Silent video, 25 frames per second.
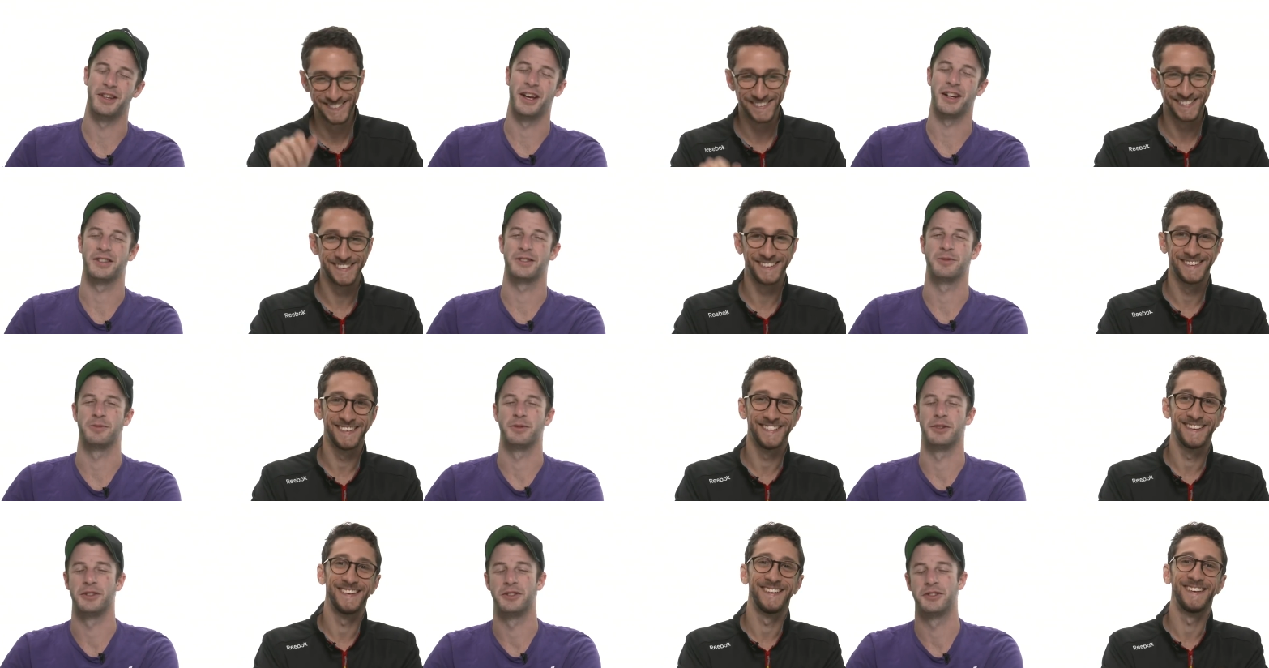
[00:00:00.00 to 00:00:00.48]

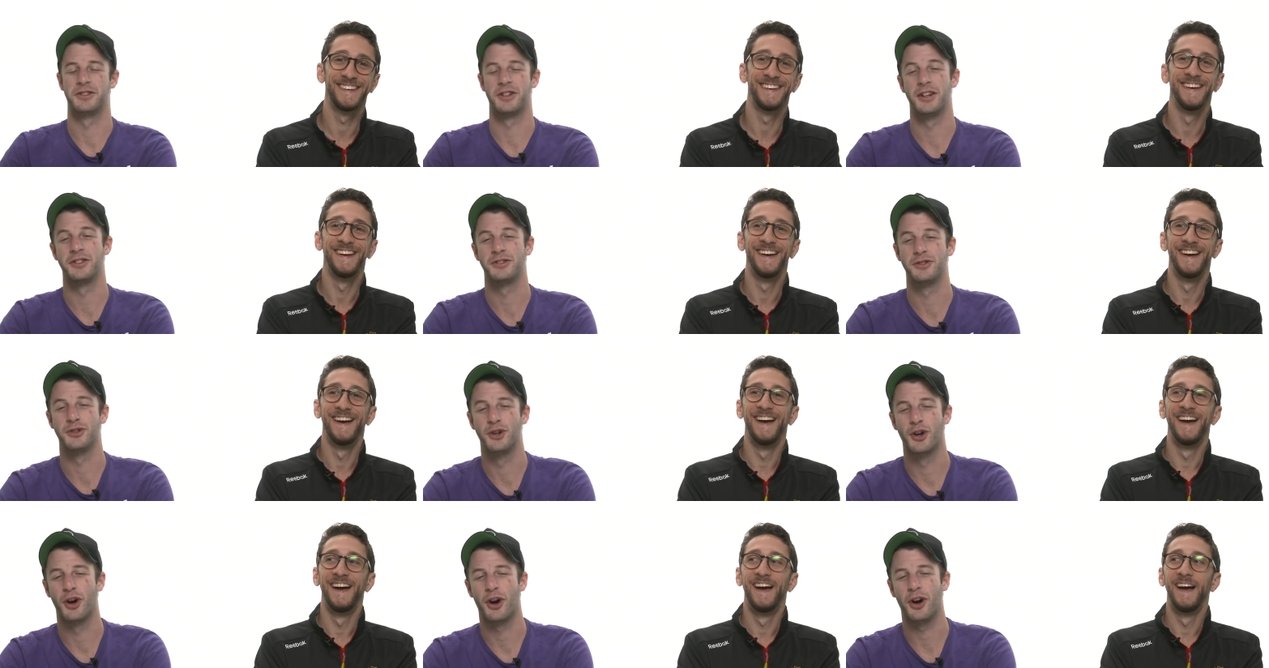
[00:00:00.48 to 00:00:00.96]
Speaker 1: texted me.
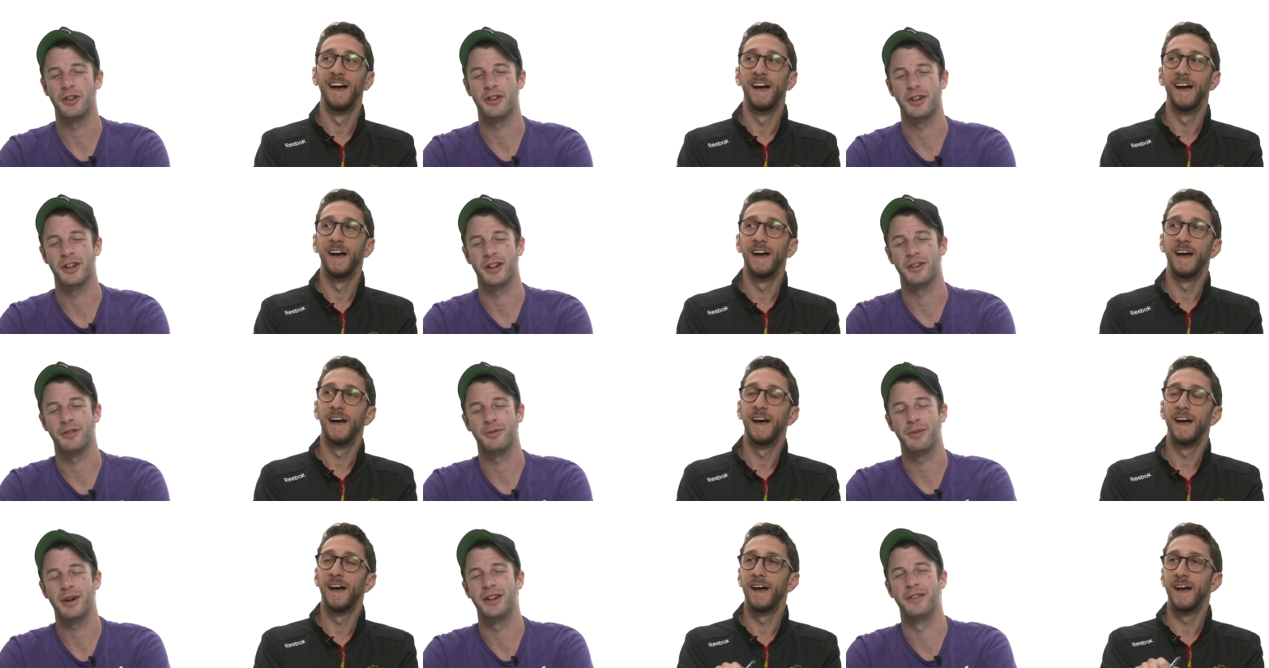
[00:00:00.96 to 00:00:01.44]
Jason it.
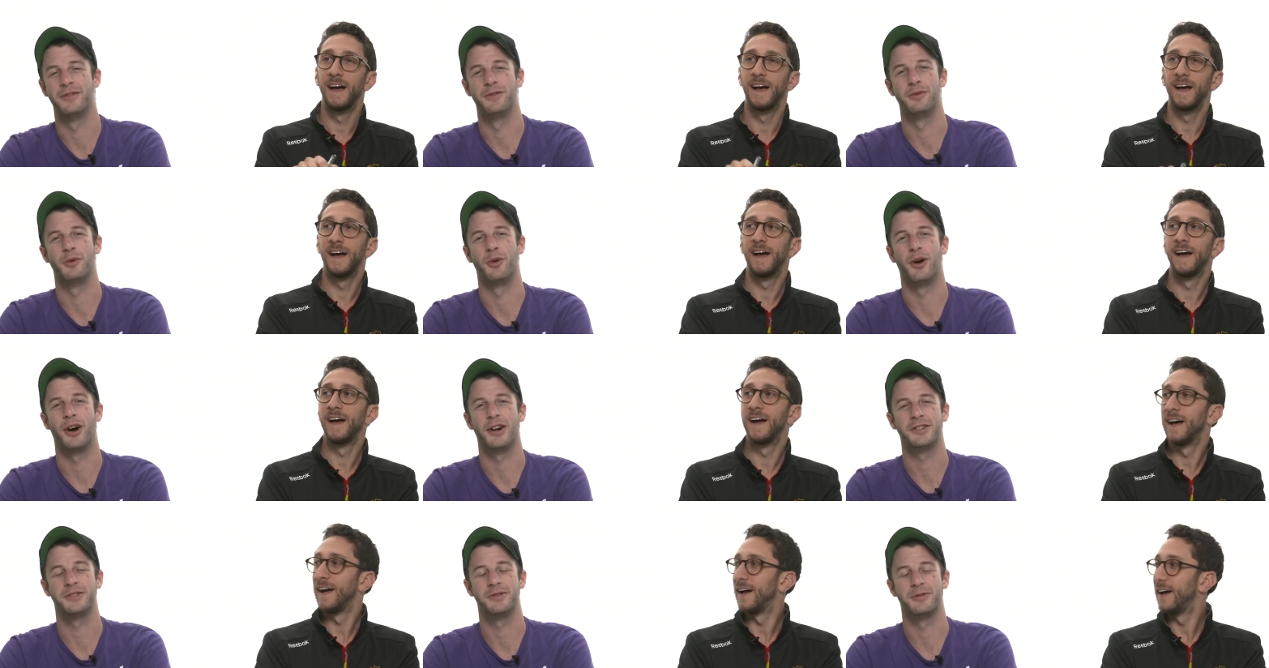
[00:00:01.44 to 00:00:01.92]
I go, man, have you
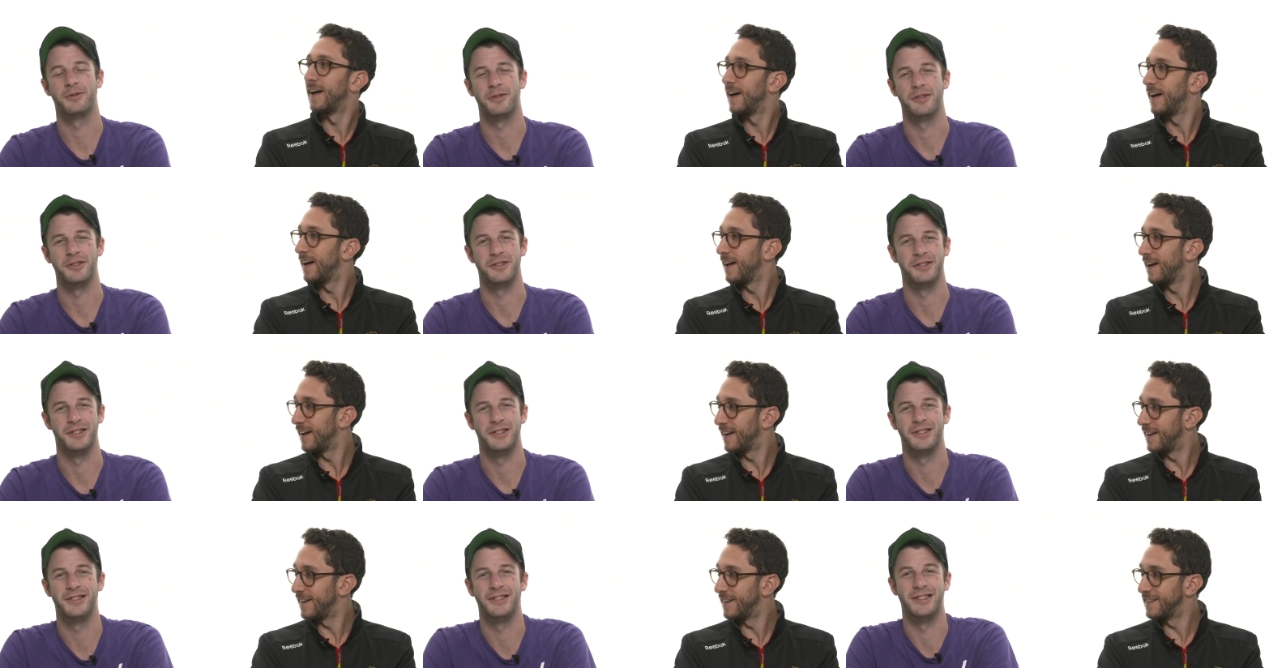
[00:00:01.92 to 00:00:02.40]
watched the
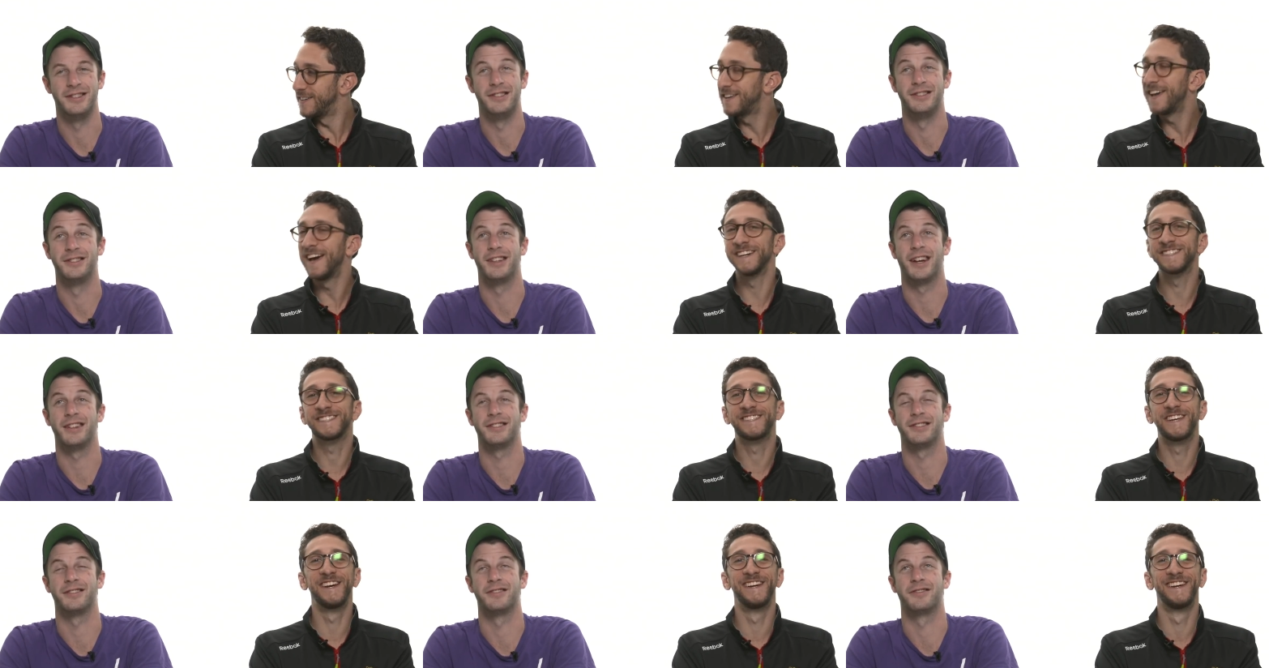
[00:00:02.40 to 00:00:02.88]
World Series? He
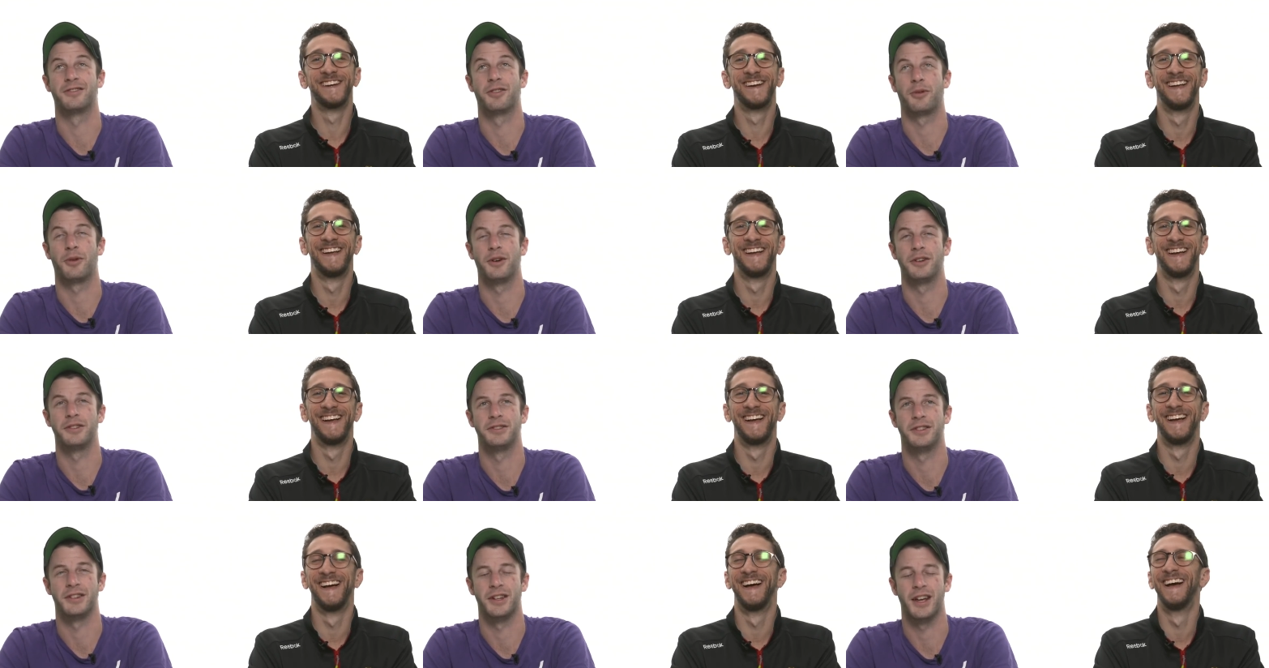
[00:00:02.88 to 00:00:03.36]
yes. says it
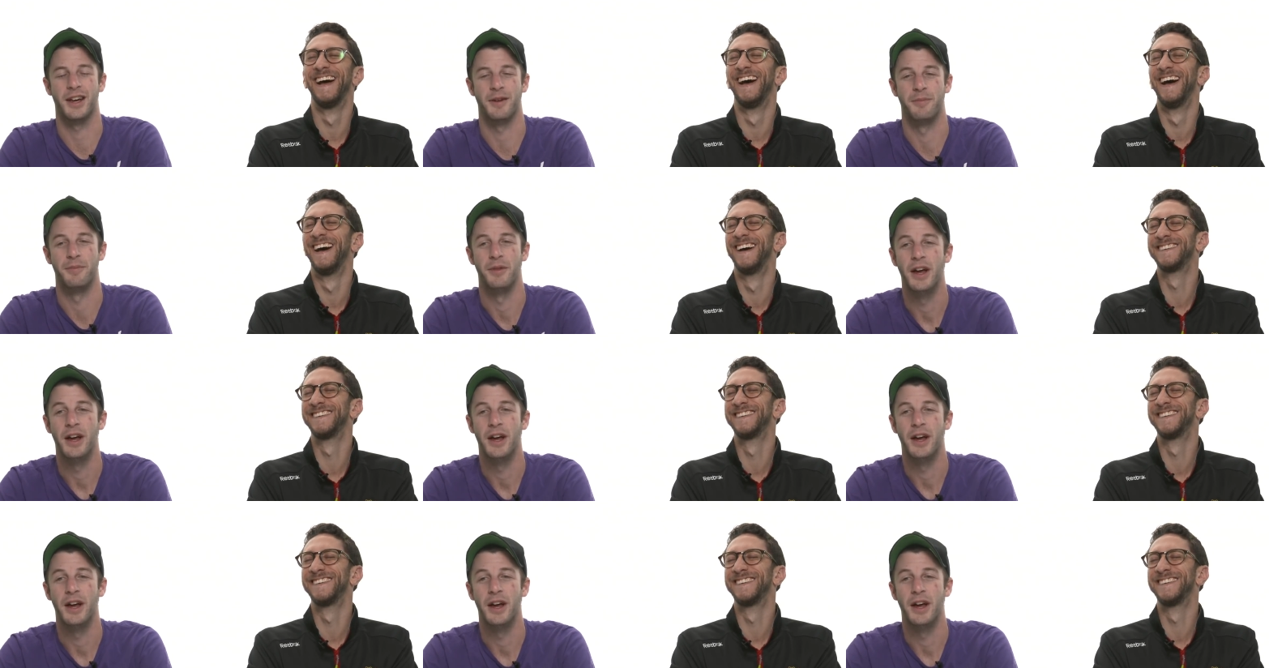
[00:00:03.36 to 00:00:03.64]
twice a game.